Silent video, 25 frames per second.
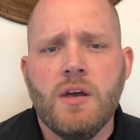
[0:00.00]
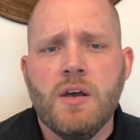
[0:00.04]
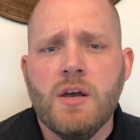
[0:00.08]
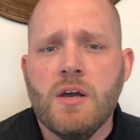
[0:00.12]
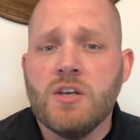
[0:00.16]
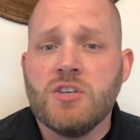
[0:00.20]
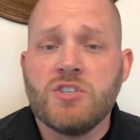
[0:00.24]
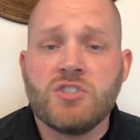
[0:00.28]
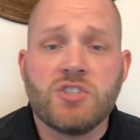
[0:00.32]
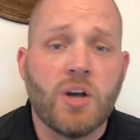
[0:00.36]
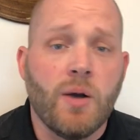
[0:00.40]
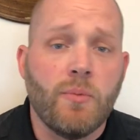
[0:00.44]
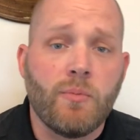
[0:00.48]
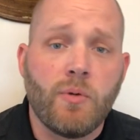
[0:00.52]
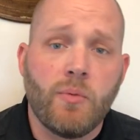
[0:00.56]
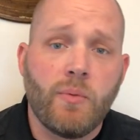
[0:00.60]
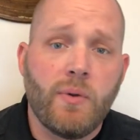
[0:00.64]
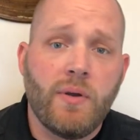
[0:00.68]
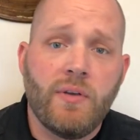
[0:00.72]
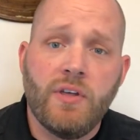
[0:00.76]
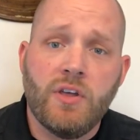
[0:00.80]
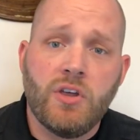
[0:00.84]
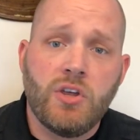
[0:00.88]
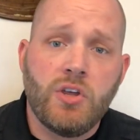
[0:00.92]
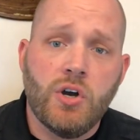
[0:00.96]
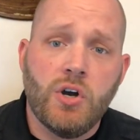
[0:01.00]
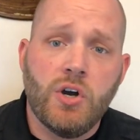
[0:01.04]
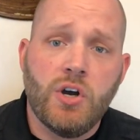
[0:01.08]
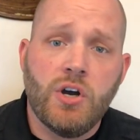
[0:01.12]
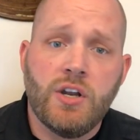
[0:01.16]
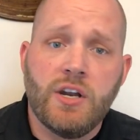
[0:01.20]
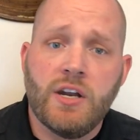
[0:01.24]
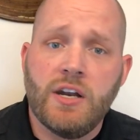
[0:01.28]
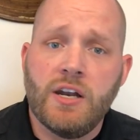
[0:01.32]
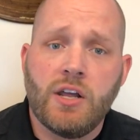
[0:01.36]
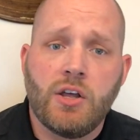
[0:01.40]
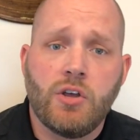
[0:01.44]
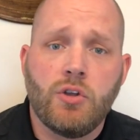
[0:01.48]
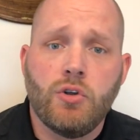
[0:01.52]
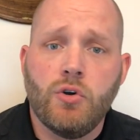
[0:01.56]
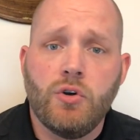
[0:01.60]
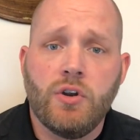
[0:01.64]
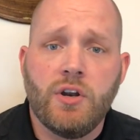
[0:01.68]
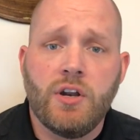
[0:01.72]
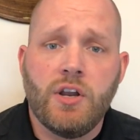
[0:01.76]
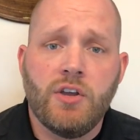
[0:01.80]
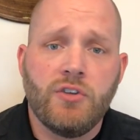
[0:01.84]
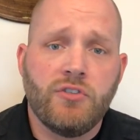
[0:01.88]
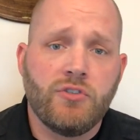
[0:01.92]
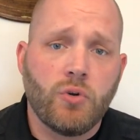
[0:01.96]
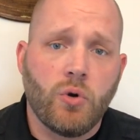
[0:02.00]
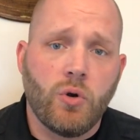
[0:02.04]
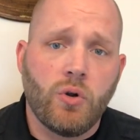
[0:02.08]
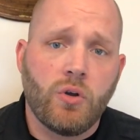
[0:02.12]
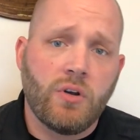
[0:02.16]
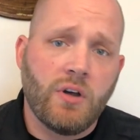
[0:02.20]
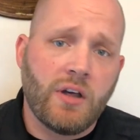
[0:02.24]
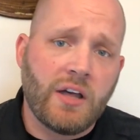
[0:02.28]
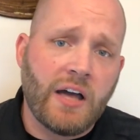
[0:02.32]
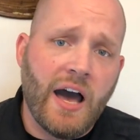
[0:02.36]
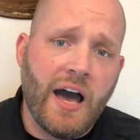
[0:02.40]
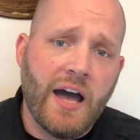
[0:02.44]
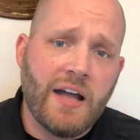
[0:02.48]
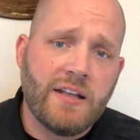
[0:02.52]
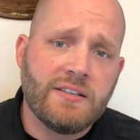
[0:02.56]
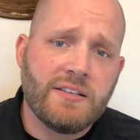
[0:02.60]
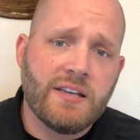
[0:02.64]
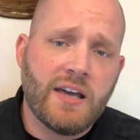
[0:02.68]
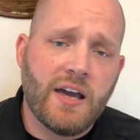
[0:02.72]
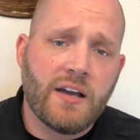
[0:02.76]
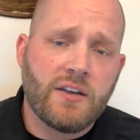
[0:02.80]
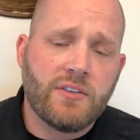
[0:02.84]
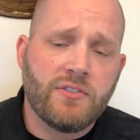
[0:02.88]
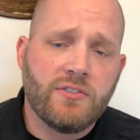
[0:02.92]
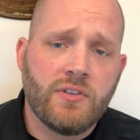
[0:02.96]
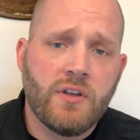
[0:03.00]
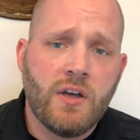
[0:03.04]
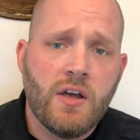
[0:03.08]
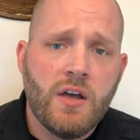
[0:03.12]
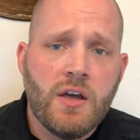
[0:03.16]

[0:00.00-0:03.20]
Some were really good and included historical context.